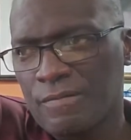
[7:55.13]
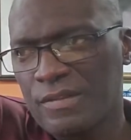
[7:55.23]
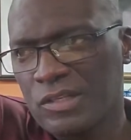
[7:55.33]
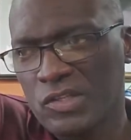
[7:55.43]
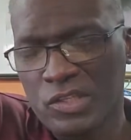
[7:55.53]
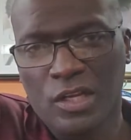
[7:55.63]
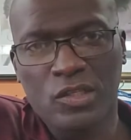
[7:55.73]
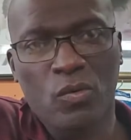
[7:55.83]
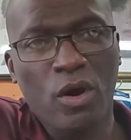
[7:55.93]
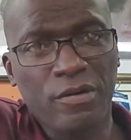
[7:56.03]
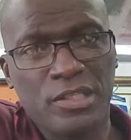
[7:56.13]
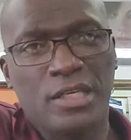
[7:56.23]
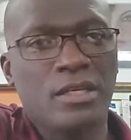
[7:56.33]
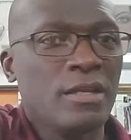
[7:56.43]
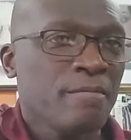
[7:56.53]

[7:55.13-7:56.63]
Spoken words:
this is still under warranty?